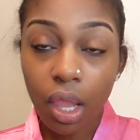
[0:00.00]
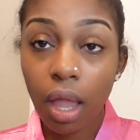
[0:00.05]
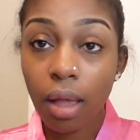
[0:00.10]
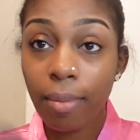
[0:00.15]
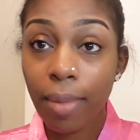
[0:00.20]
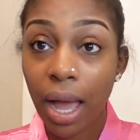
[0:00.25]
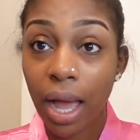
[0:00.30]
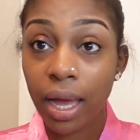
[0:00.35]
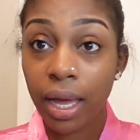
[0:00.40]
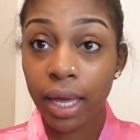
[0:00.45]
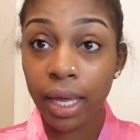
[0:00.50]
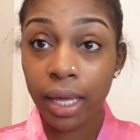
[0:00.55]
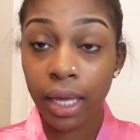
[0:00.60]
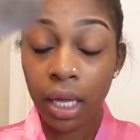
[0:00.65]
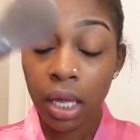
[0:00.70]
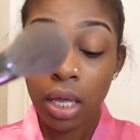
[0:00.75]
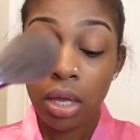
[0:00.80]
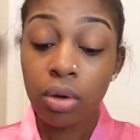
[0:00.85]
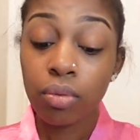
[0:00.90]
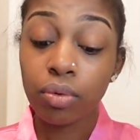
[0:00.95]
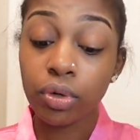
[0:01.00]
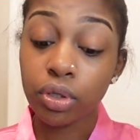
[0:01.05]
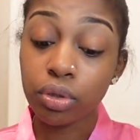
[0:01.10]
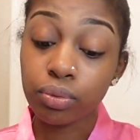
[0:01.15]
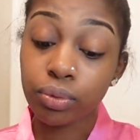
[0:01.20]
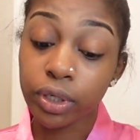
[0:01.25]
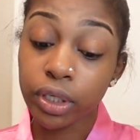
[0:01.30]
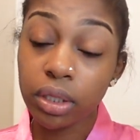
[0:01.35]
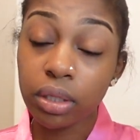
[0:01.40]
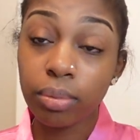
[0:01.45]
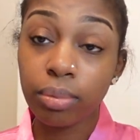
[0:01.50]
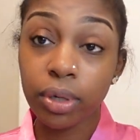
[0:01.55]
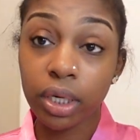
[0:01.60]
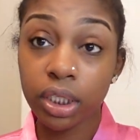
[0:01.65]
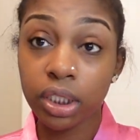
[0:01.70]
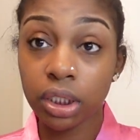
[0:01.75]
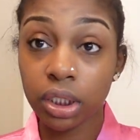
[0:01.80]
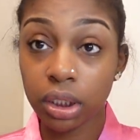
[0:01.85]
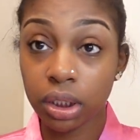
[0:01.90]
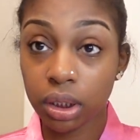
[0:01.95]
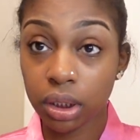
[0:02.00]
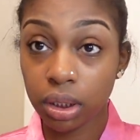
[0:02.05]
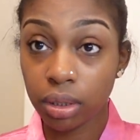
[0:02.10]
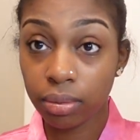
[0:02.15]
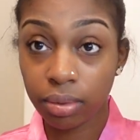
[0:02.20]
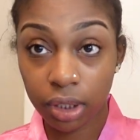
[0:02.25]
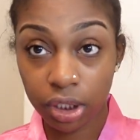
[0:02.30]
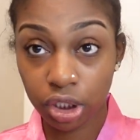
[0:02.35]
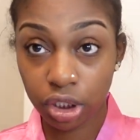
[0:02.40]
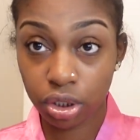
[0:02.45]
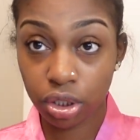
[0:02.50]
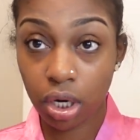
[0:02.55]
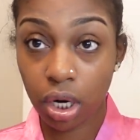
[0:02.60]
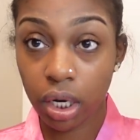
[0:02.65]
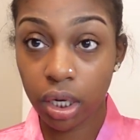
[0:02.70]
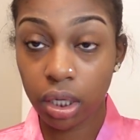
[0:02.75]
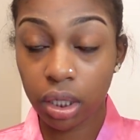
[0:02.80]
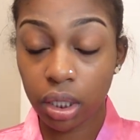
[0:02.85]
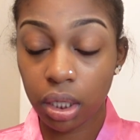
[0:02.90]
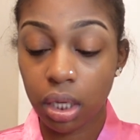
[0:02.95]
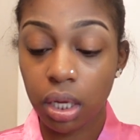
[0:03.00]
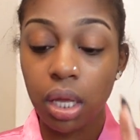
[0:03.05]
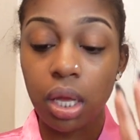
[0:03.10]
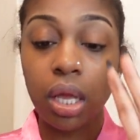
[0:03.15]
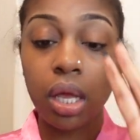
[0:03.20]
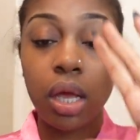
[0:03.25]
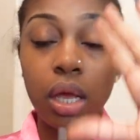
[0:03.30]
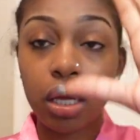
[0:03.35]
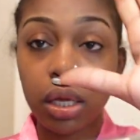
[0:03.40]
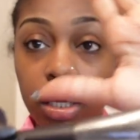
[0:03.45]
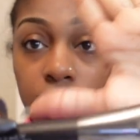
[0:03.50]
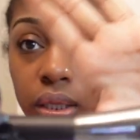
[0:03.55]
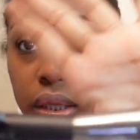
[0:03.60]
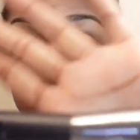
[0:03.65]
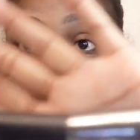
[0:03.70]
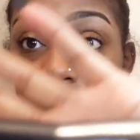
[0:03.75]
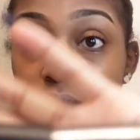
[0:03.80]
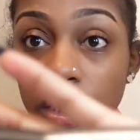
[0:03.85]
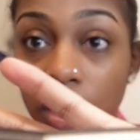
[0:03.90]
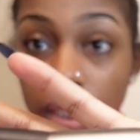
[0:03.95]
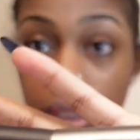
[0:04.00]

my when you read the brush the brush chart this